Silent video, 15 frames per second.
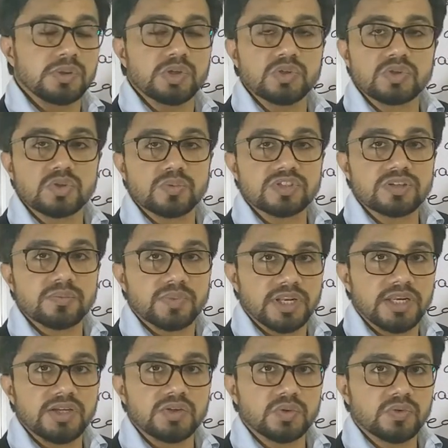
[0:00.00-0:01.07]
wanted to use so much a
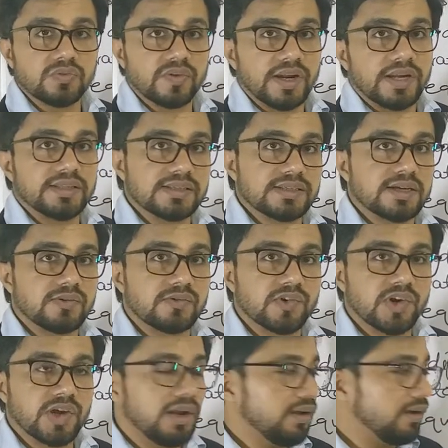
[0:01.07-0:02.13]
brain to find this
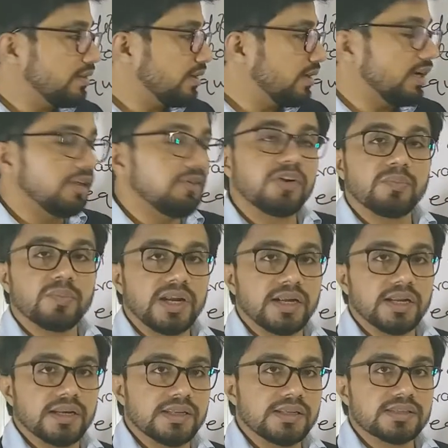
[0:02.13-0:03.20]
out, right? 31
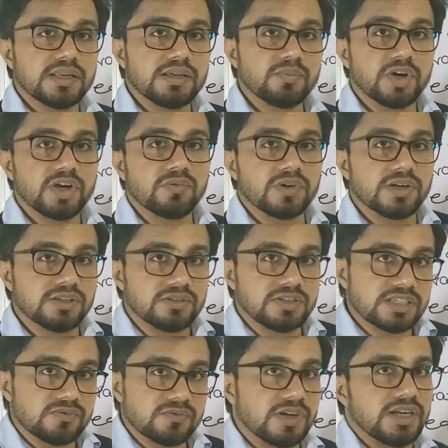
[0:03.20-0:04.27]
by 10 is
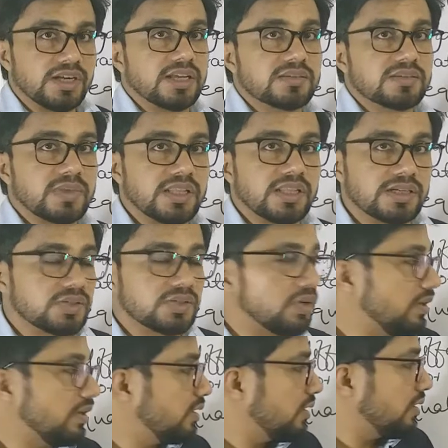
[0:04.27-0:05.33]
3.1, just one decimal, that's
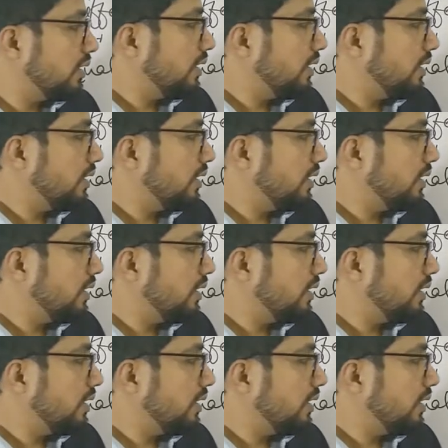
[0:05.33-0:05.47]
all.